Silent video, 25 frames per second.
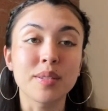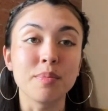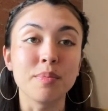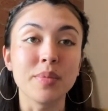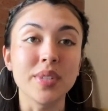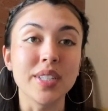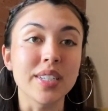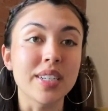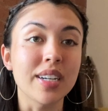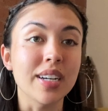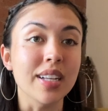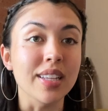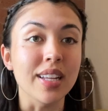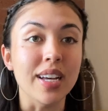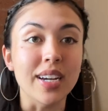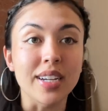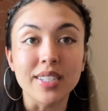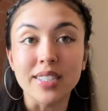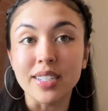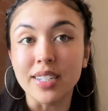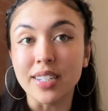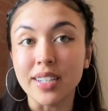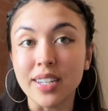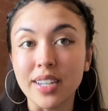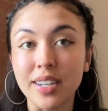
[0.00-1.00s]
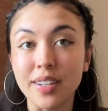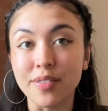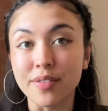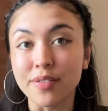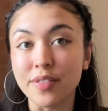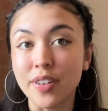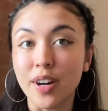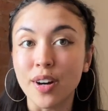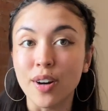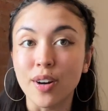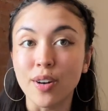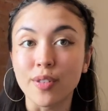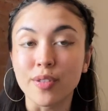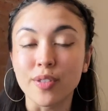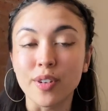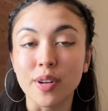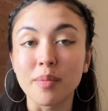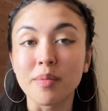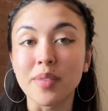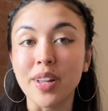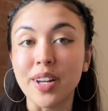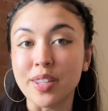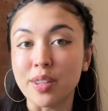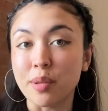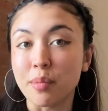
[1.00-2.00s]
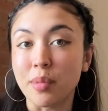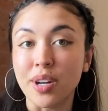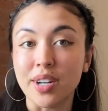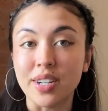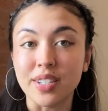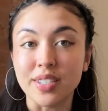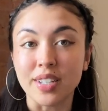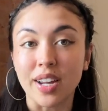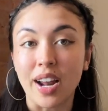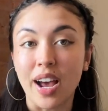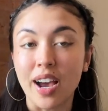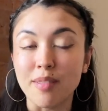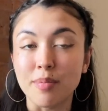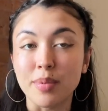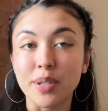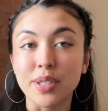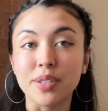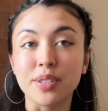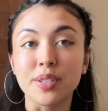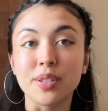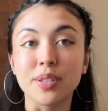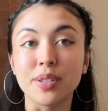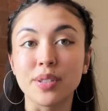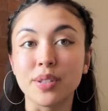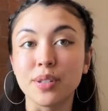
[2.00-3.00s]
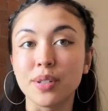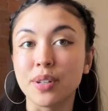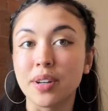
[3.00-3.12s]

me collecting info from like the markets that I've been to